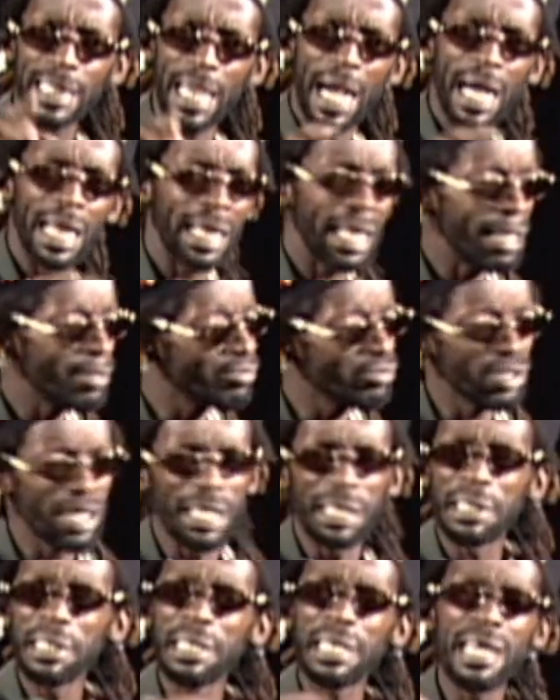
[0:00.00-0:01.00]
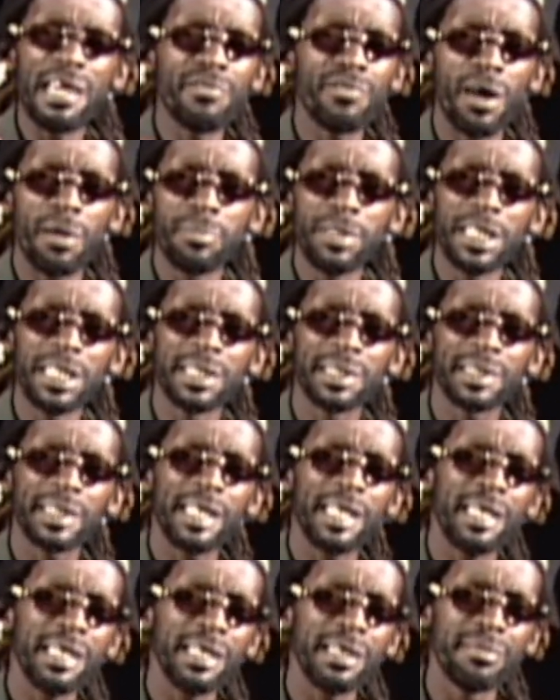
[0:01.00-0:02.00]
their life would never be the
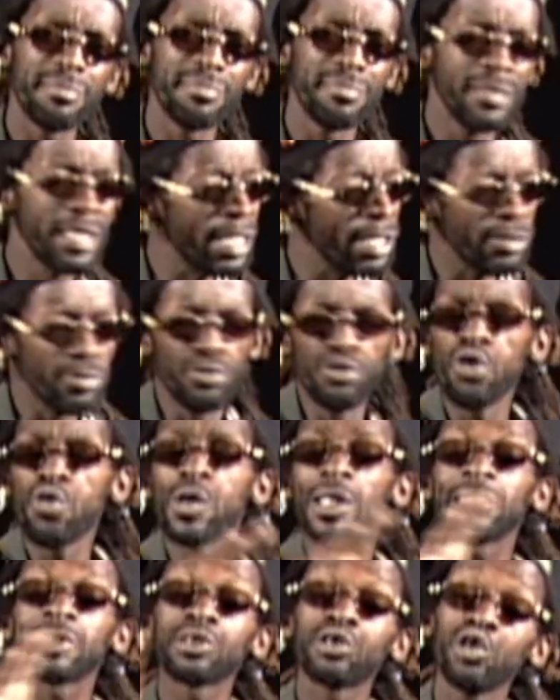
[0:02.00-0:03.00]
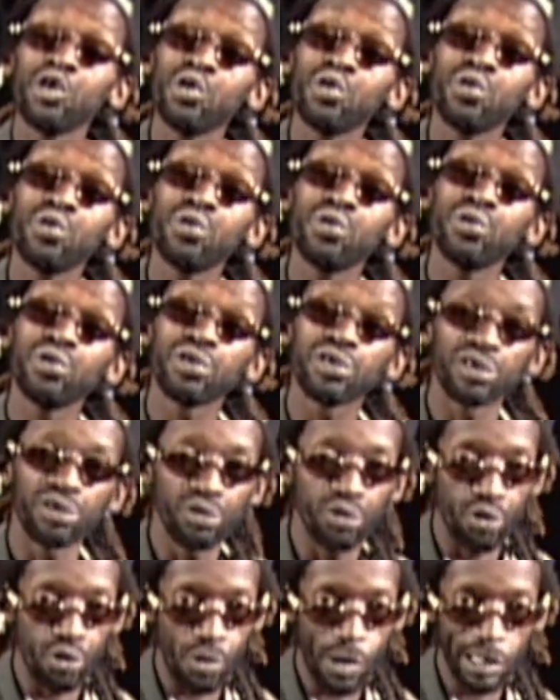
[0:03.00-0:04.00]
same. No excuse,
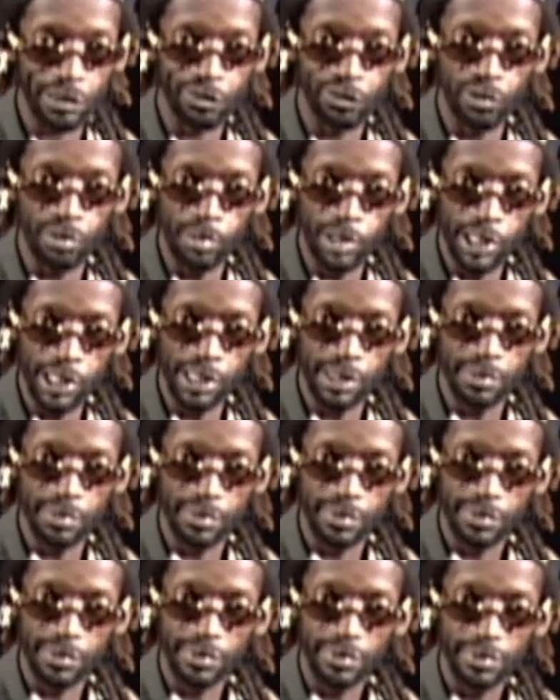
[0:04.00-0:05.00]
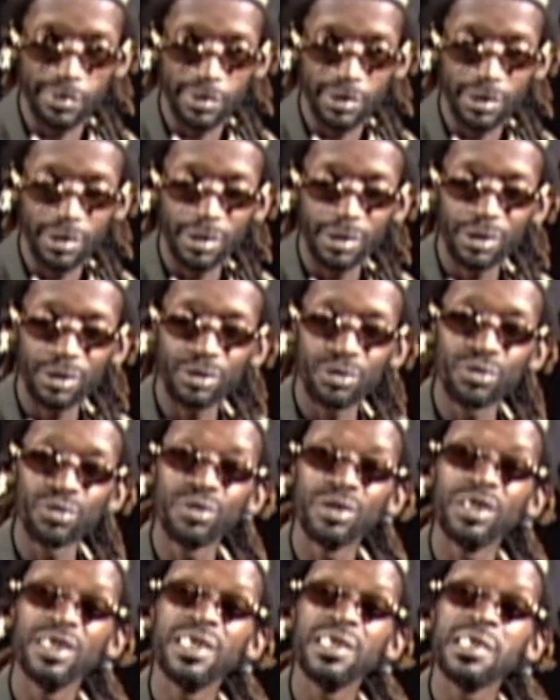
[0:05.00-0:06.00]
no one for blame. You'll
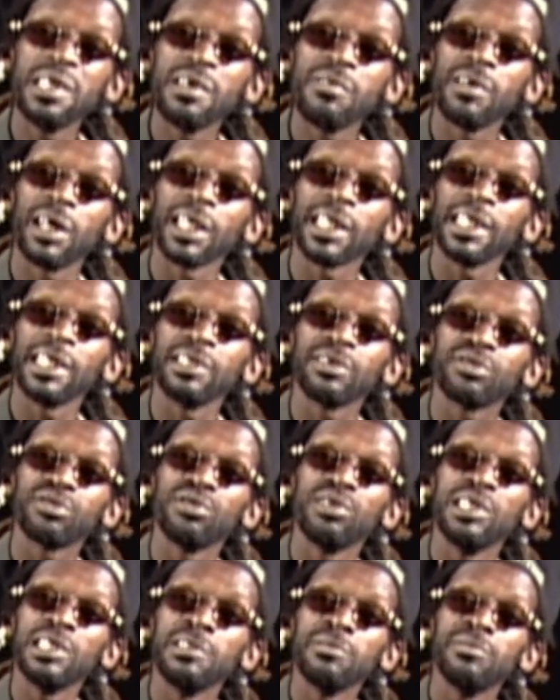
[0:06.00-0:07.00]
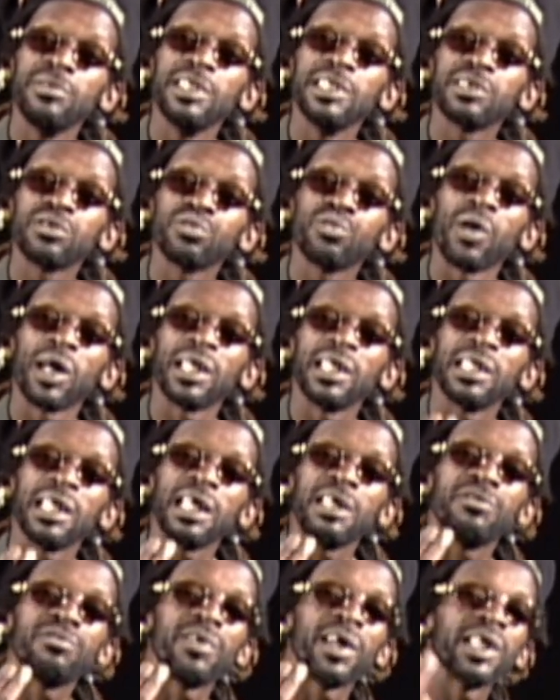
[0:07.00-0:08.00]
never get to live this one
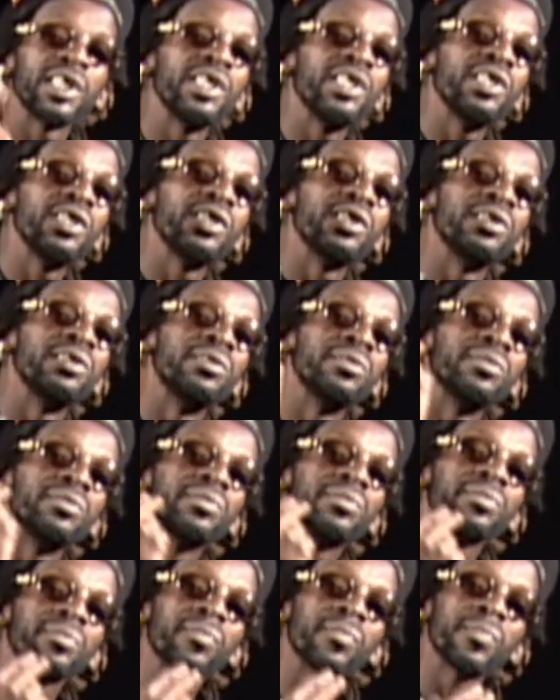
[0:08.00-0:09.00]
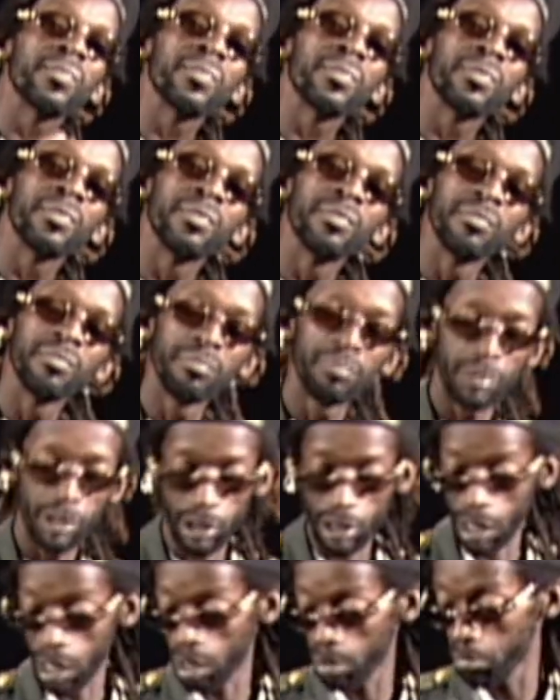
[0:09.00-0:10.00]
life again.
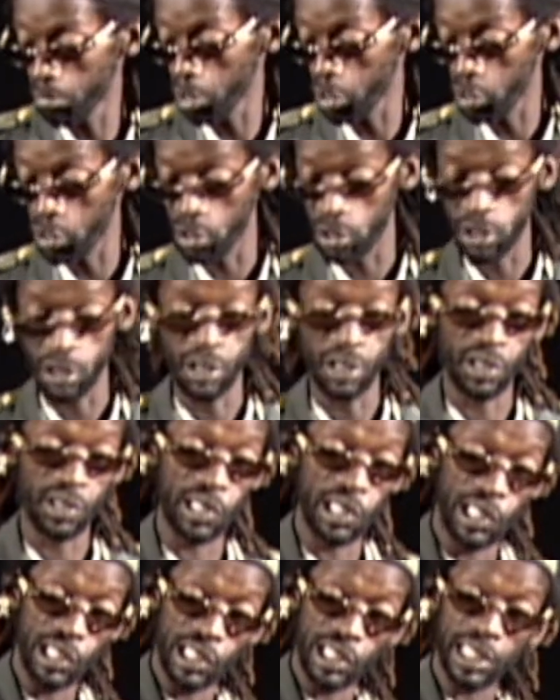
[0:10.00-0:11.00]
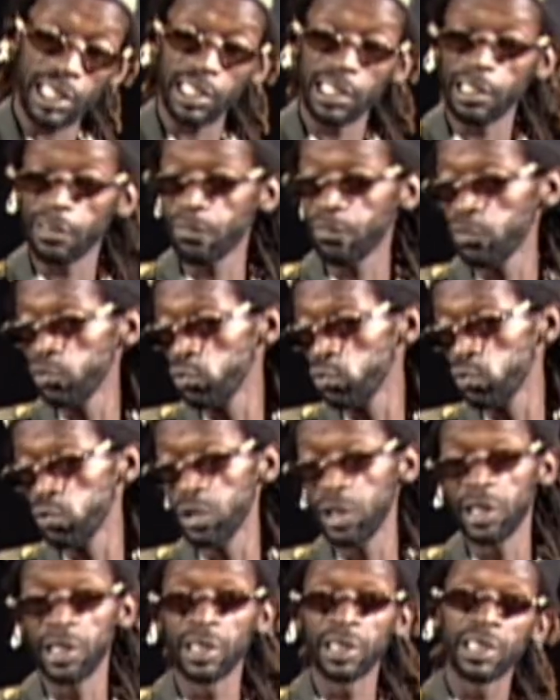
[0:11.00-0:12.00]
Because many they take and a few
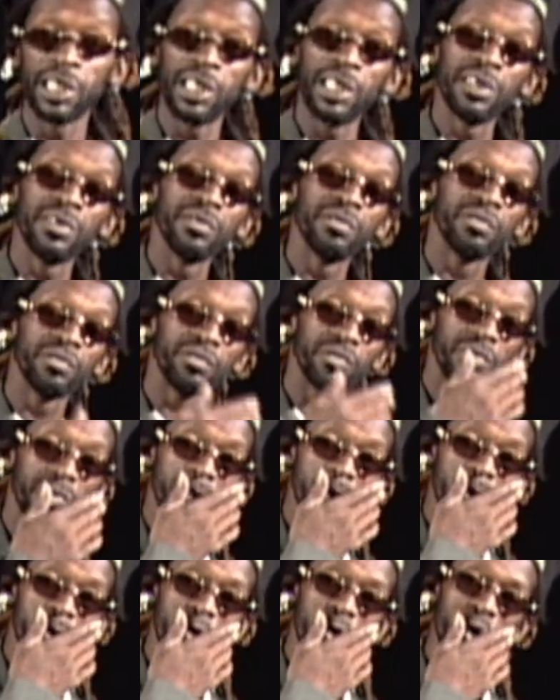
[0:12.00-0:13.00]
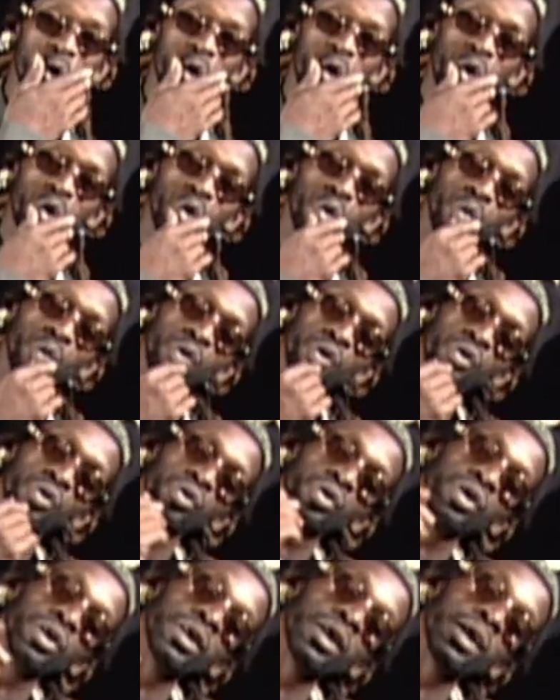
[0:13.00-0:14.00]
they give. We only